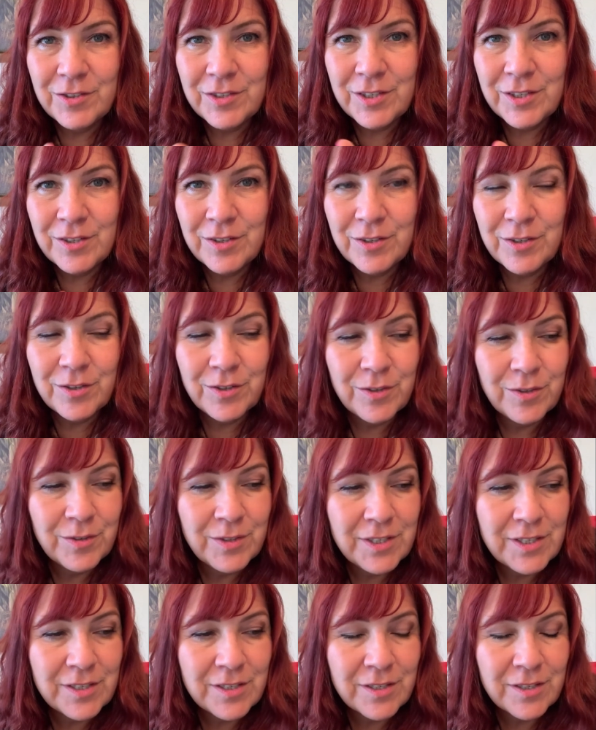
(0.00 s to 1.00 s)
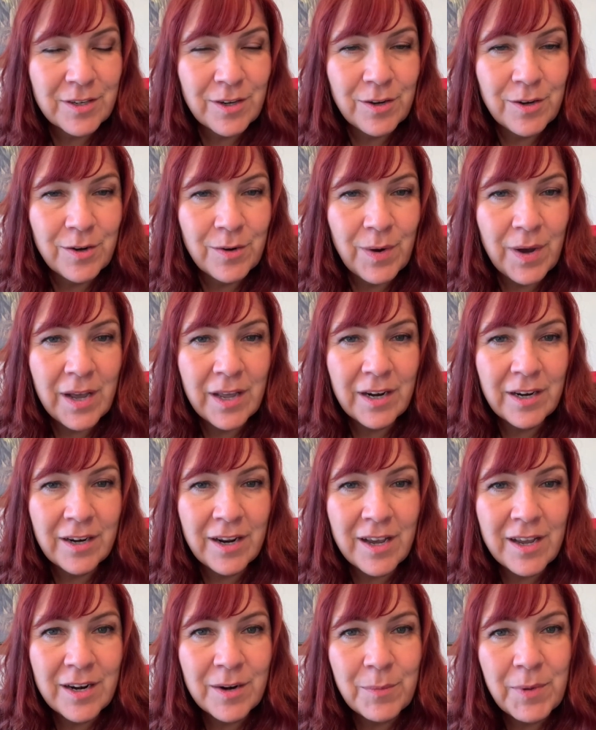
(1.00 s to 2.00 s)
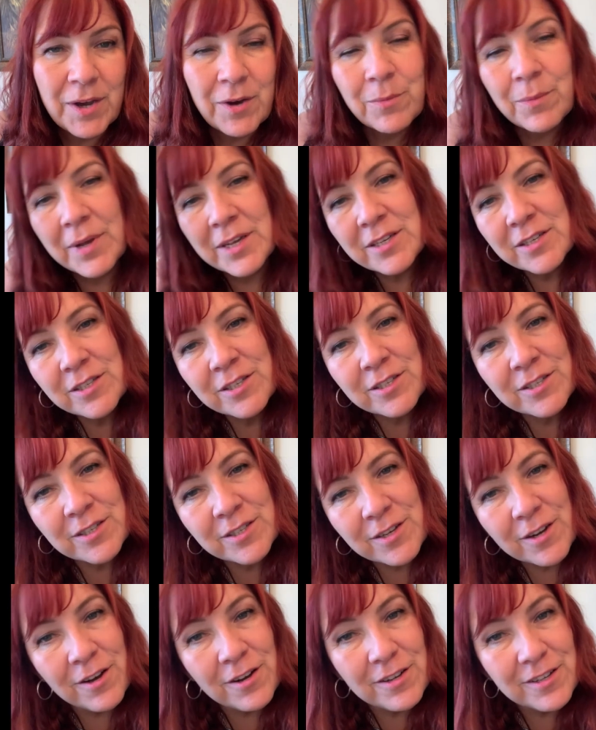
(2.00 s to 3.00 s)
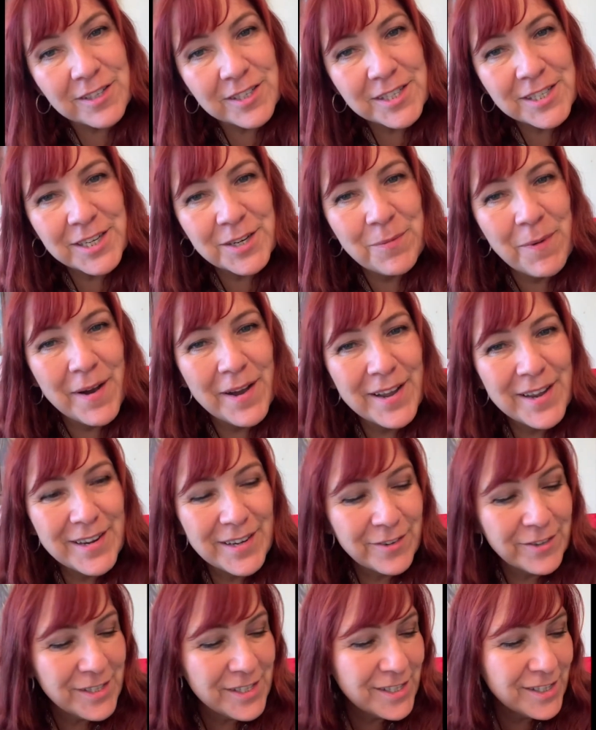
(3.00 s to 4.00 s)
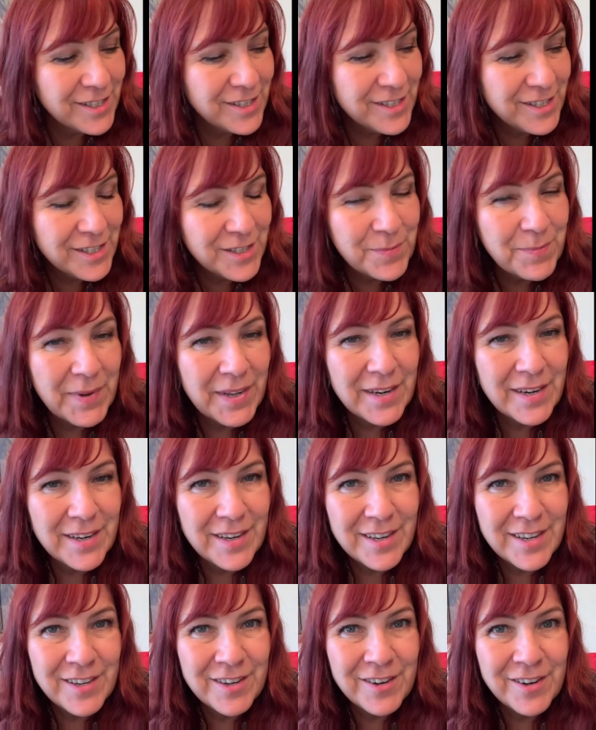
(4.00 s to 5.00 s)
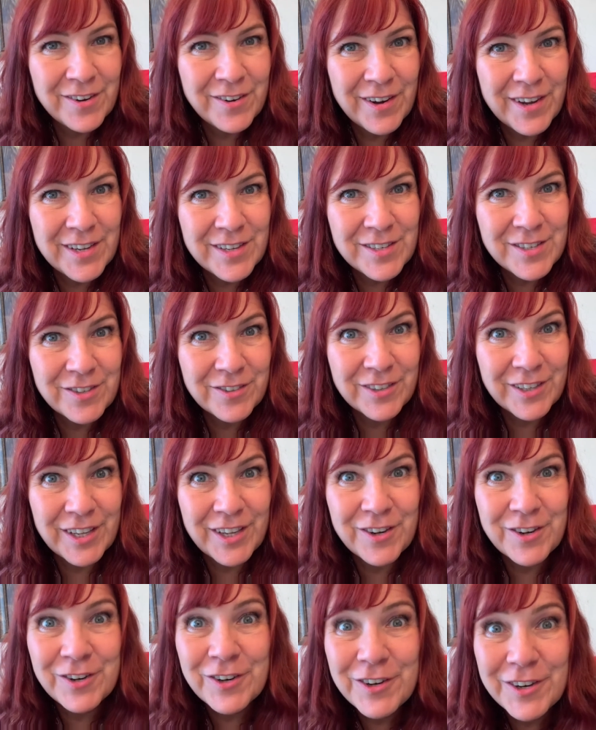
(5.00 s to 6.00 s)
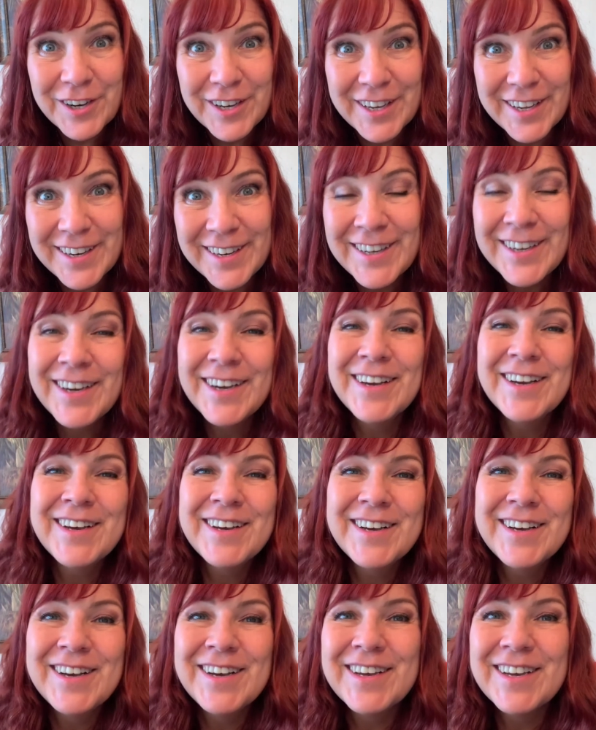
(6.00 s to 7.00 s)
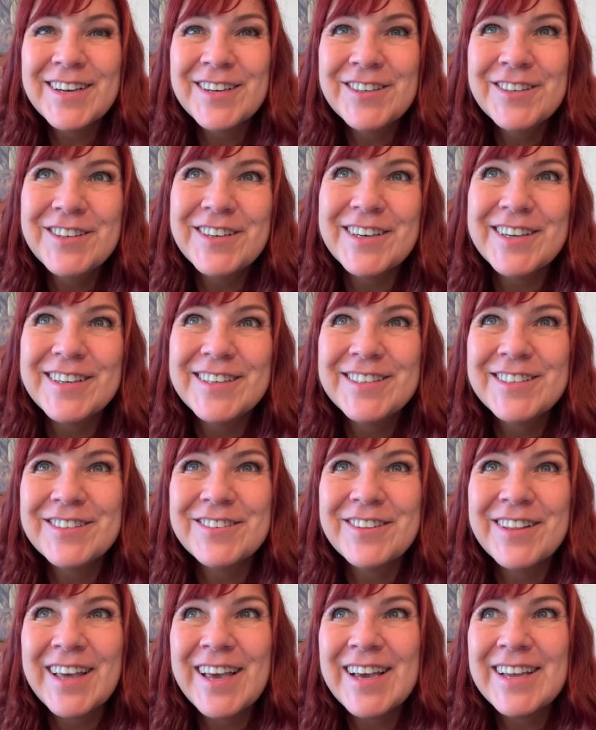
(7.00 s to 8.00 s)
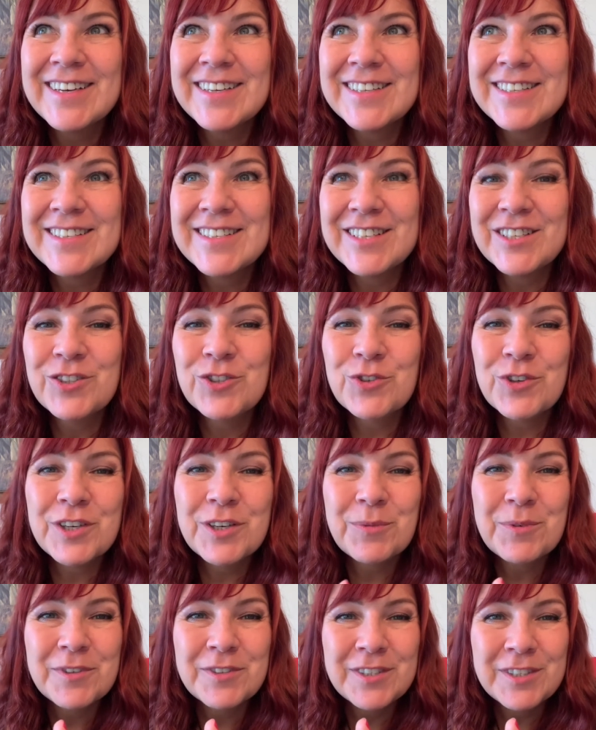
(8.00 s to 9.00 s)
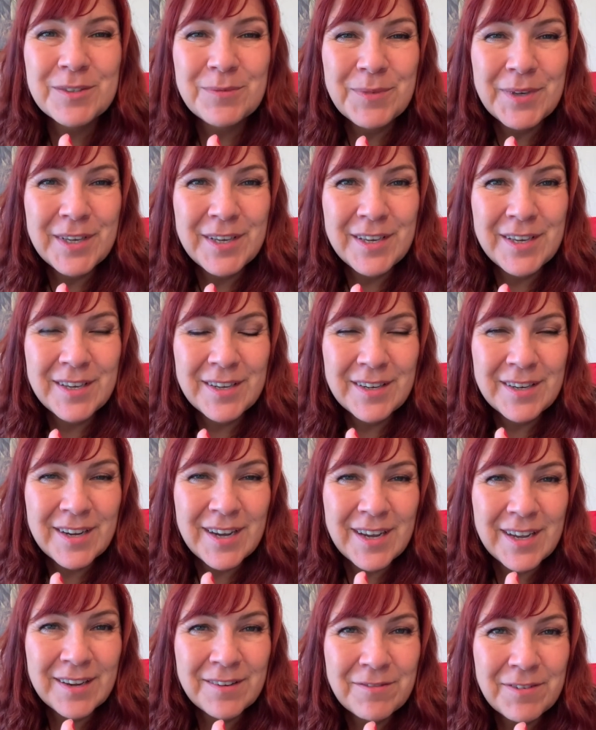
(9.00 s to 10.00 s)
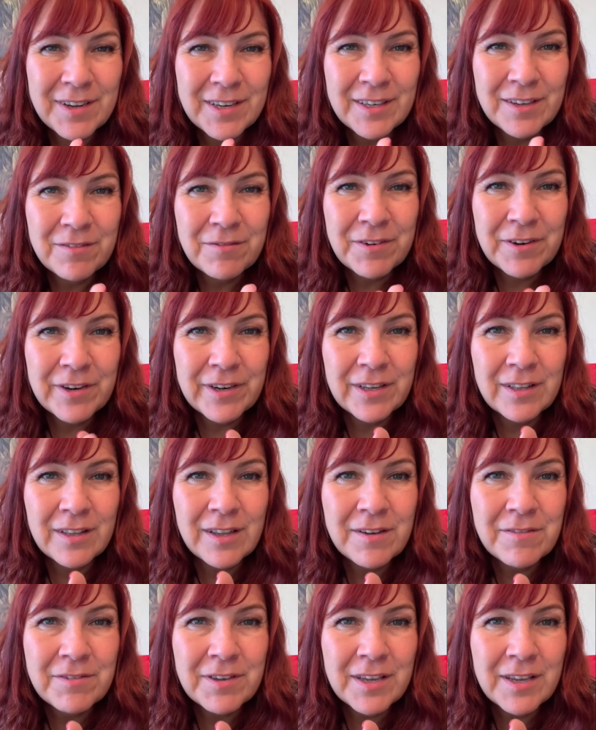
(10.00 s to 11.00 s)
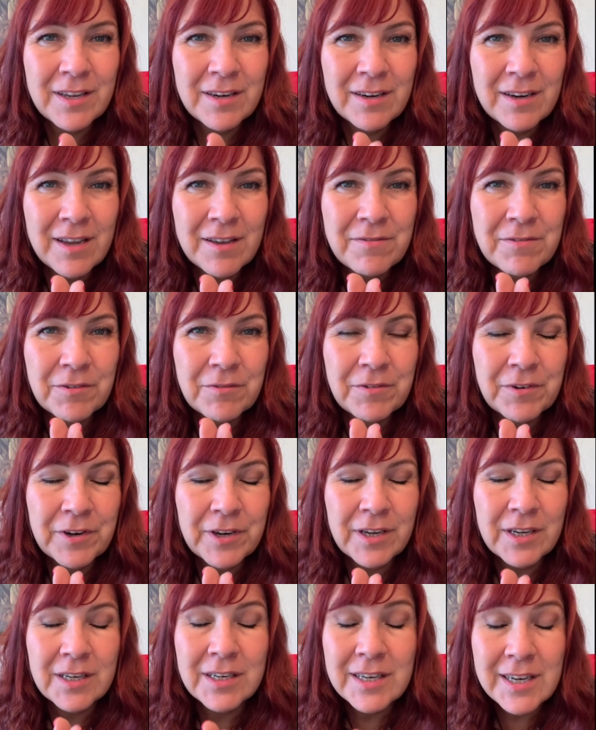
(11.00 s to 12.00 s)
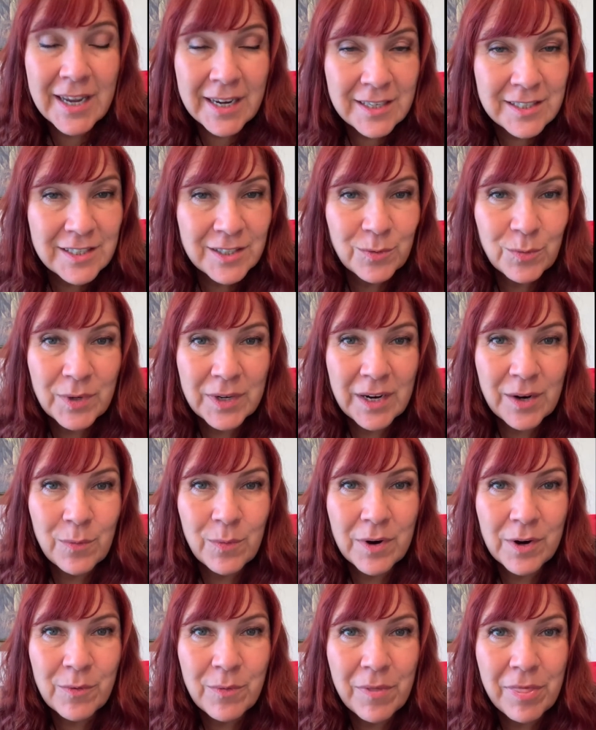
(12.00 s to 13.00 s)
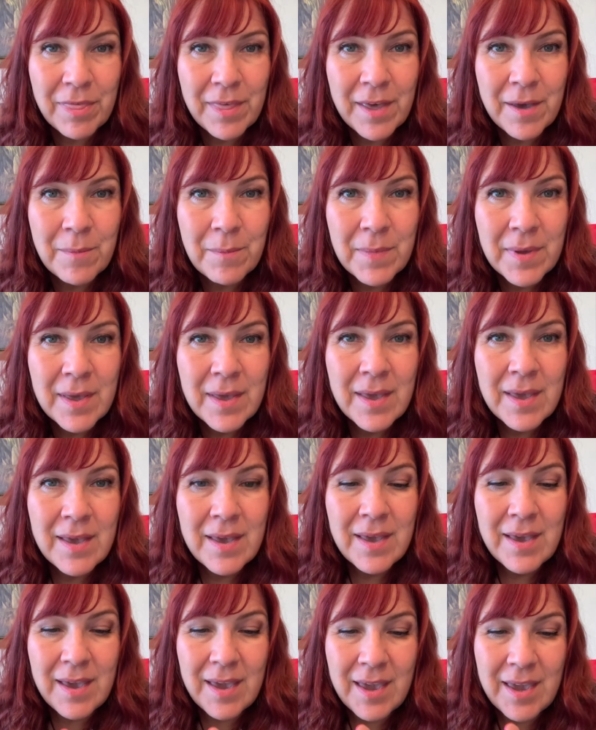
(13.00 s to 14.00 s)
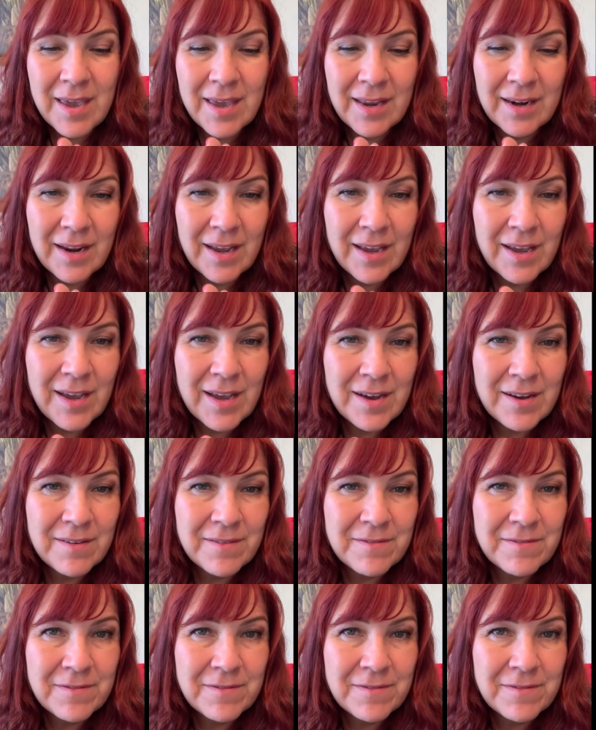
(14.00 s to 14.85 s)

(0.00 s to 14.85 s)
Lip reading: to just go on and on about my skulls and my crystals, but you know, I certainly could. I could do that. It's enjoyable to me. I find it very loving. I feel very connected when I work with them, and I have